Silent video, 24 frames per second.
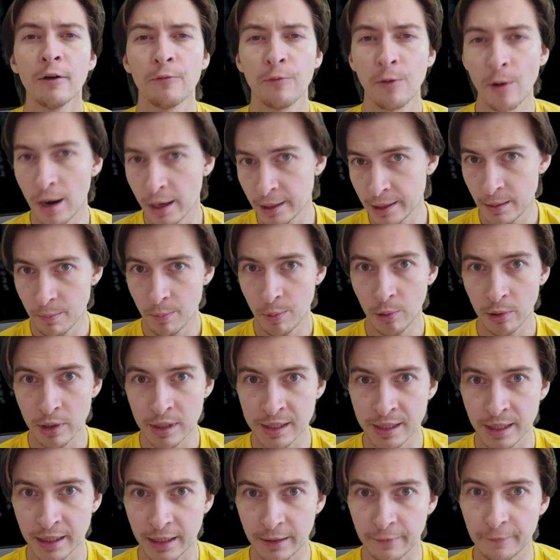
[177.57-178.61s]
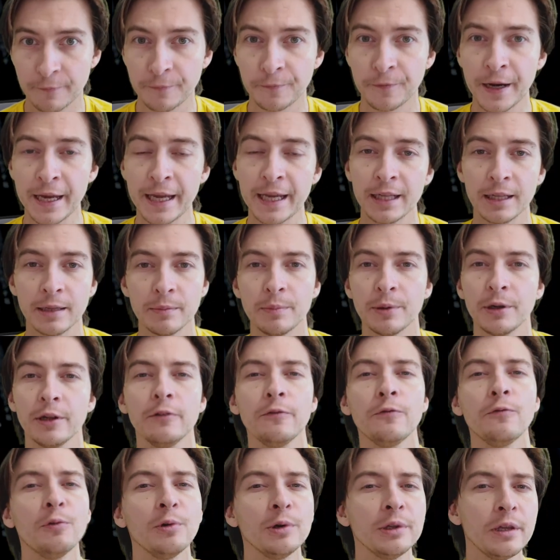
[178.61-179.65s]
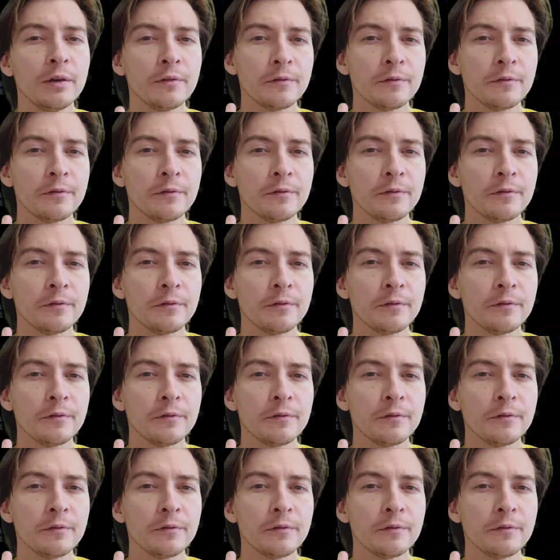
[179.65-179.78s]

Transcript: For other boards that are available for the